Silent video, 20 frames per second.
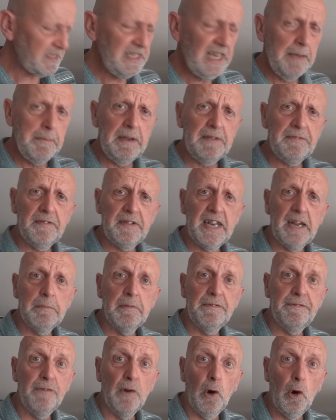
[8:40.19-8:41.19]
Now method
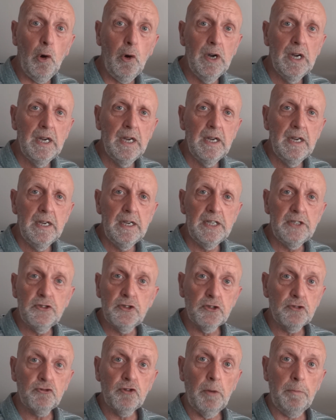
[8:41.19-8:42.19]
number four is
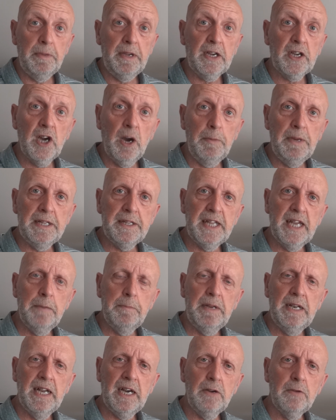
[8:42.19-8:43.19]
just drop me a comment down
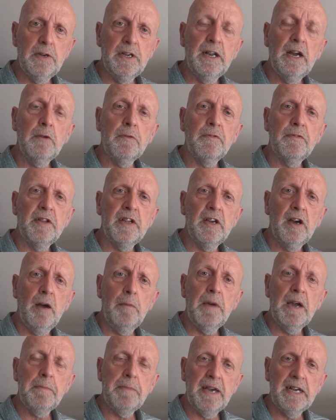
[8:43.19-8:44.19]
below and hopefully I
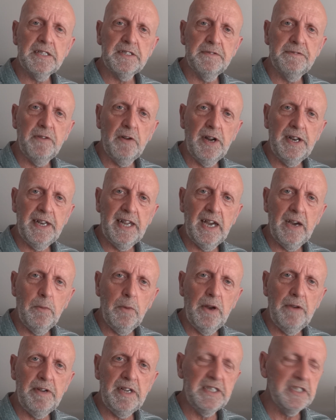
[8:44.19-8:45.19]
may be able to find out
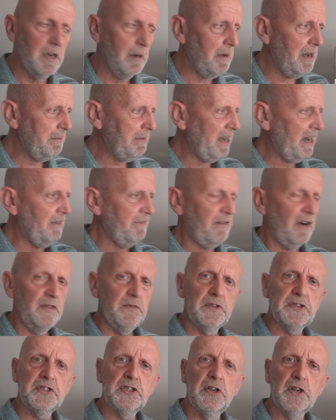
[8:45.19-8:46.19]
where it is. I may be able to
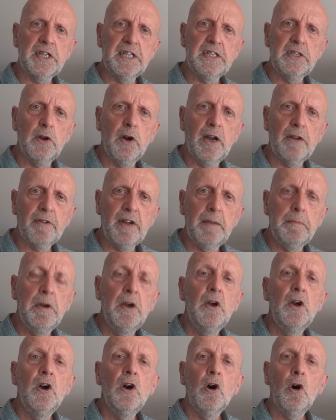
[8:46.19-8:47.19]
find the circuit diagram
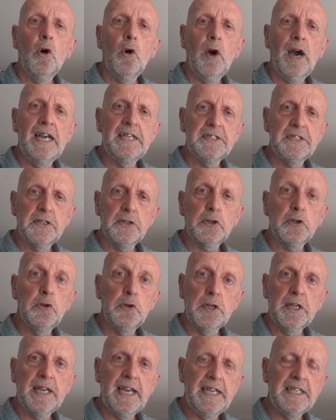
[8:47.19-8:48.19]
or answer a
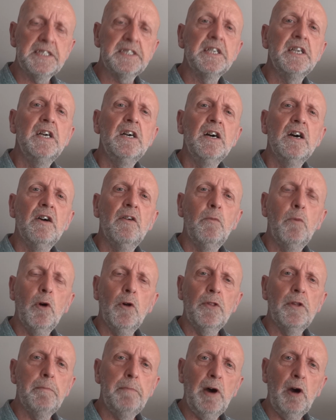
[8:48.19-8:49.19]
good guess of
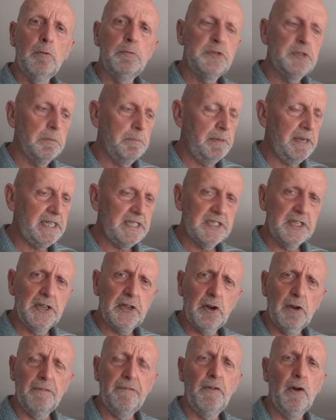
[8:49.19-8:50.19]
what the bulb should be. So
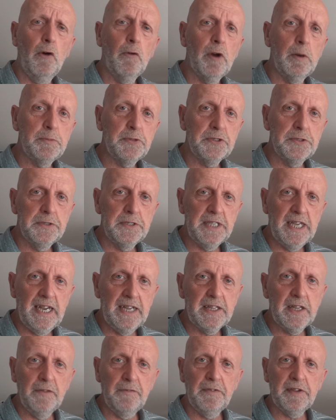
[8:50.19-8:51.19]
you've got four options there
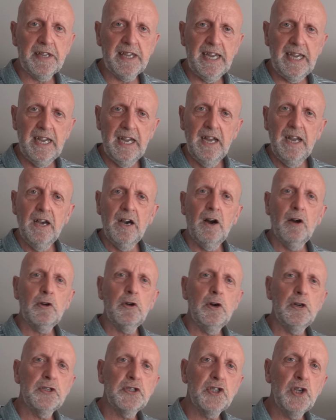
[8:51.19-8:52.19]
and don't forget I've
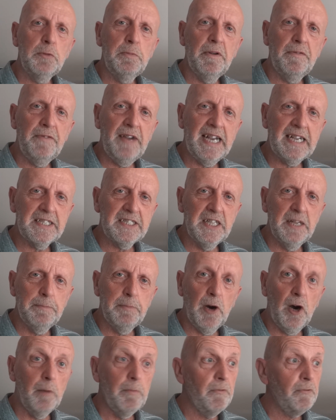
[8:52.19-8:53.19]
got a super thanks at the
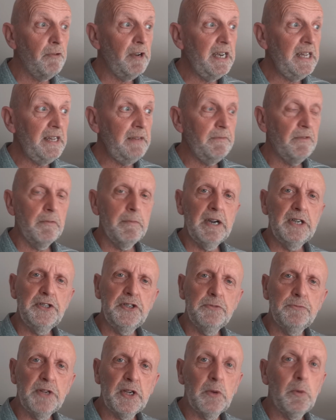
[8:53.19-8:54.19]
bottom for any
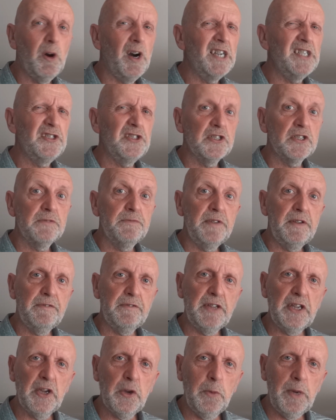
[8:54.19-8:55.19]
information required it's just
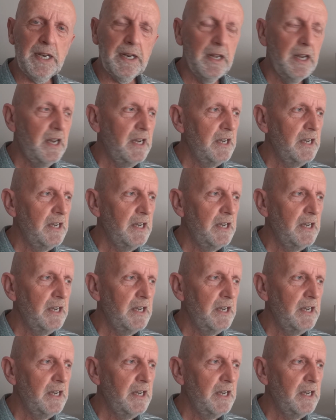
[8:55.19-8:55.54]
50 quid